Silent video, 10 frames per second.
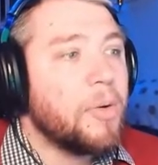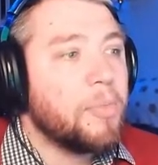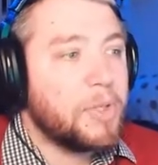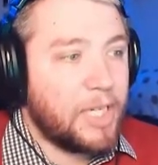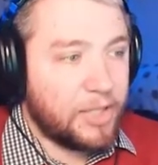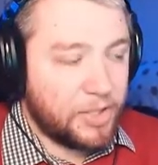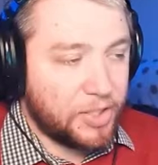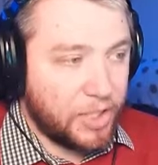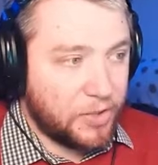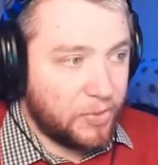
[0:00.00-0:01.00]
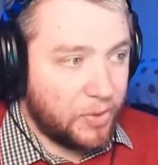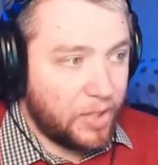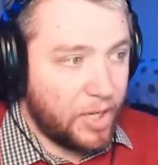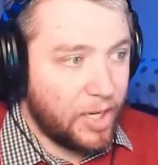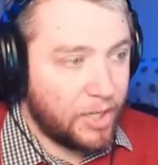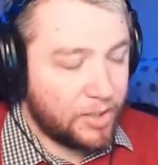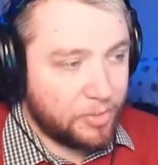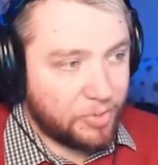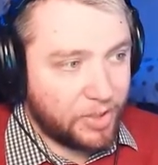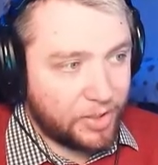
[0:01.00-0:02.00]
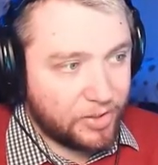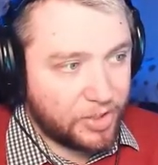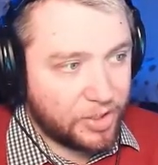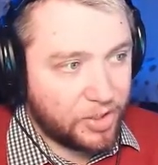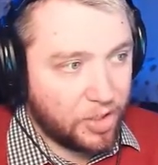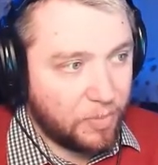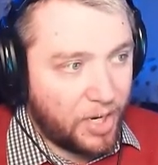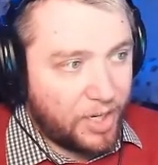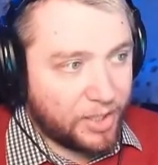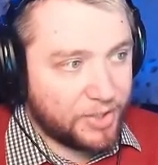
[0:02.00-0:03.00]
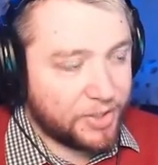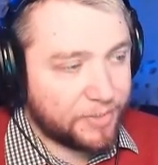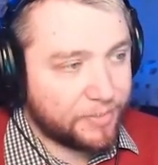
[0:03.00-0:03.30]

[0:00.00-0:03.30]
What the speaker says: Protect the 6-yard box.